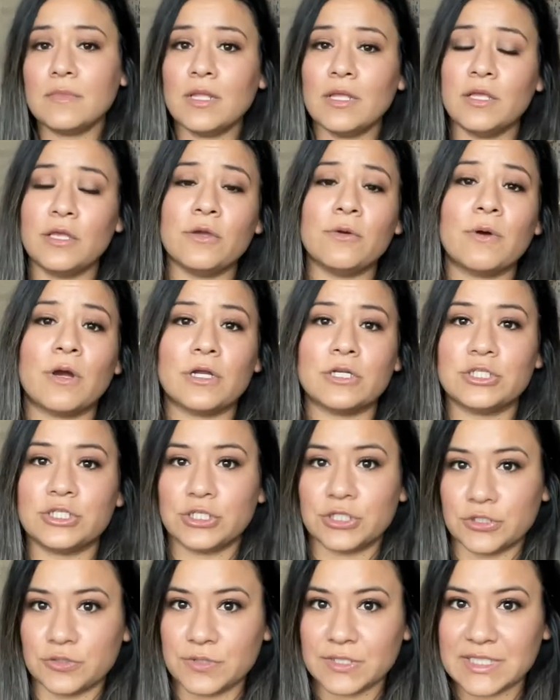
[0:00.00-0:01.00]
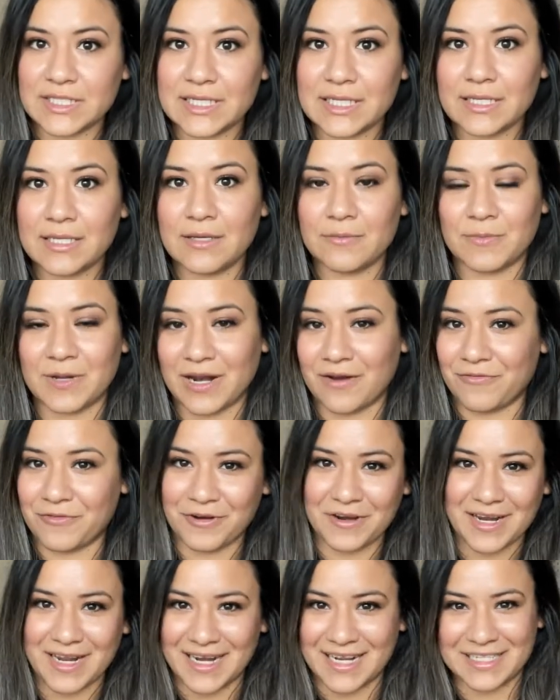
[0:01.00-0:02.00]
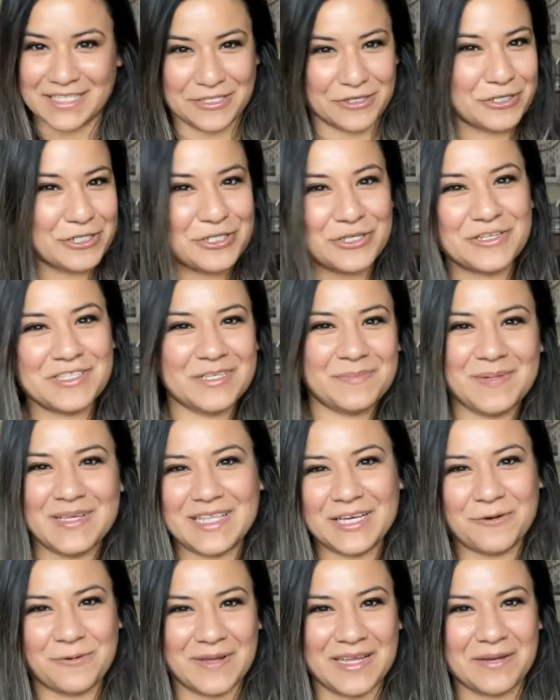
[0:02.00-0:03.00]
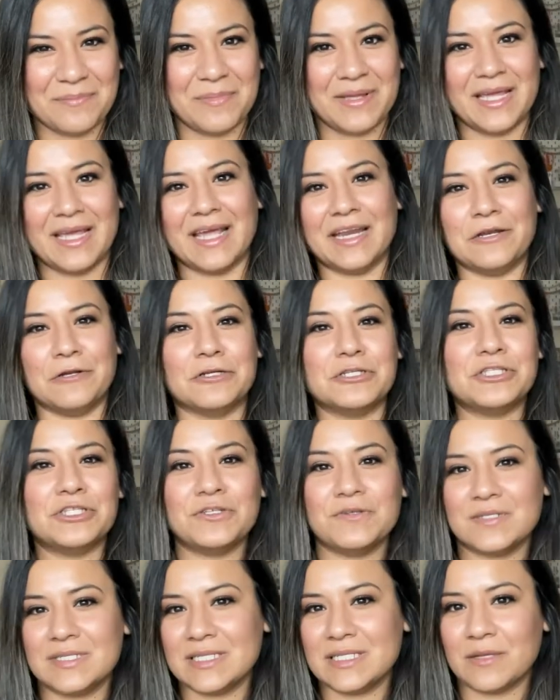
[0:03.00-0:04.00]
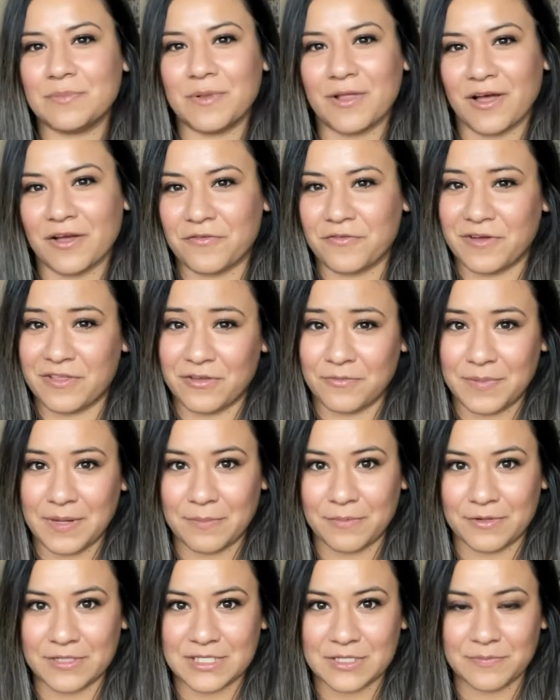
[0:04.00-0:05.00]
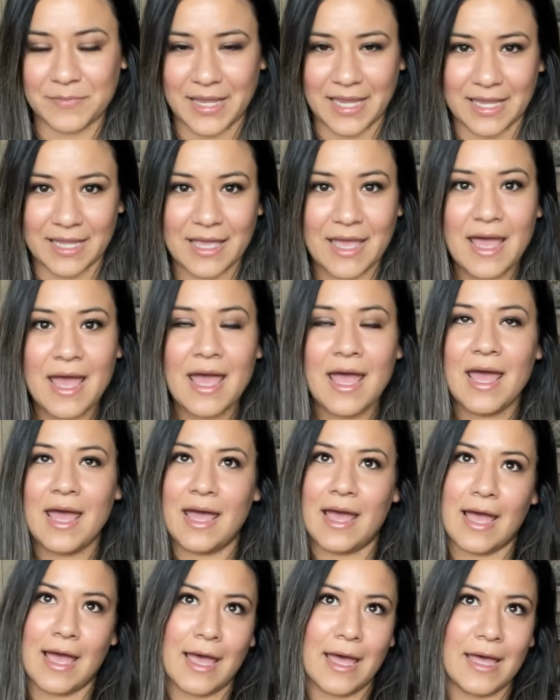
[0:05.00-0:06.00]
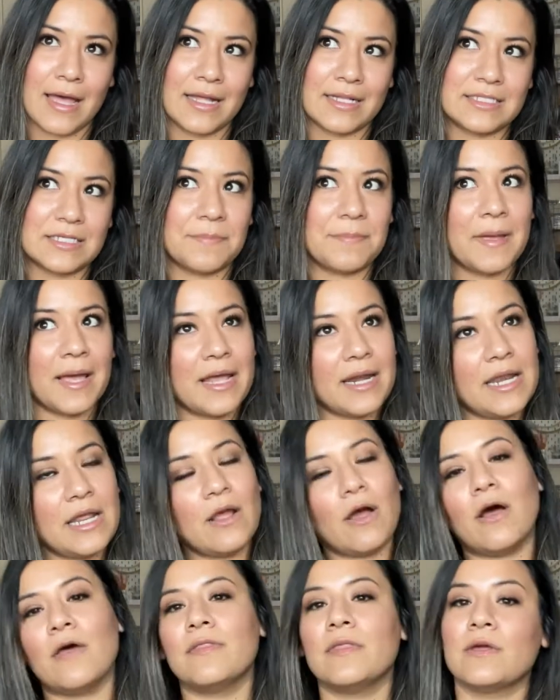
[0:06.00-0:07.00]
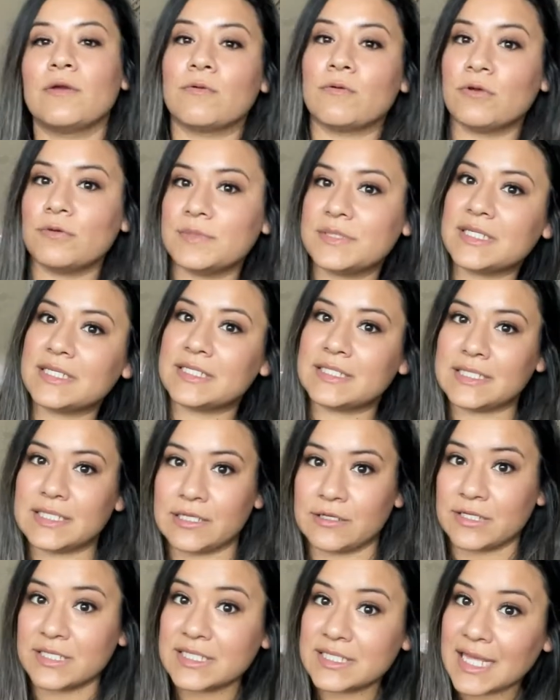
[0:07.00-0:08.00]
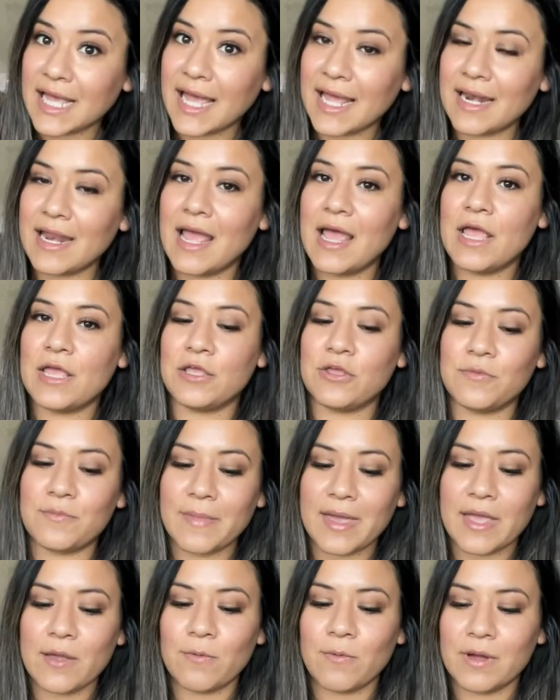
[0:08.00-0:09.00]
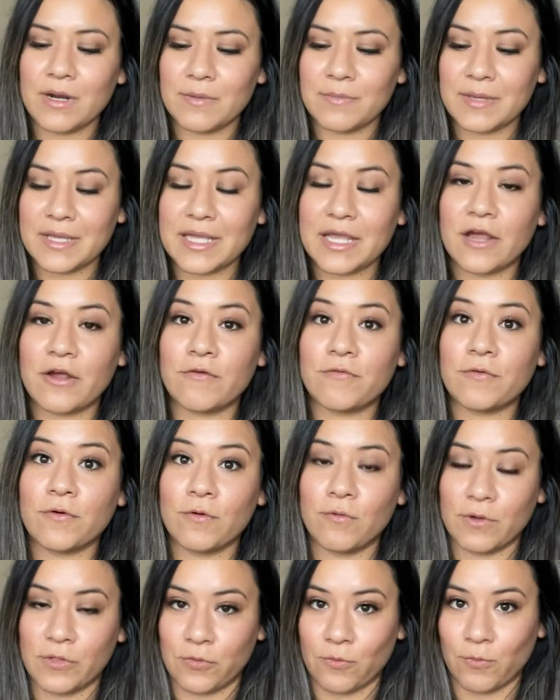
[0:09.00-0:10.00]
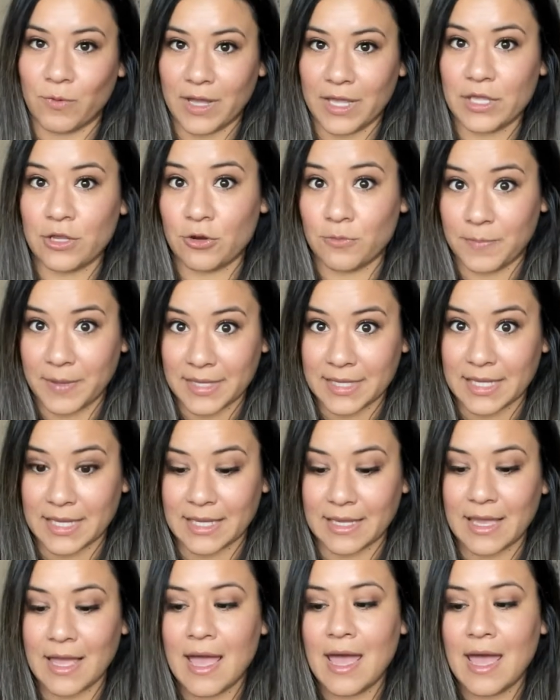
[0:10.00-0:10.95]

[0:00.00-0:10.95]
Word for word: you are choosing, whenever it is your turn to be the queen bee and you're choosing the block for other people to make, uh, depending on the group's skill set, you may want to be careful with what you're picking.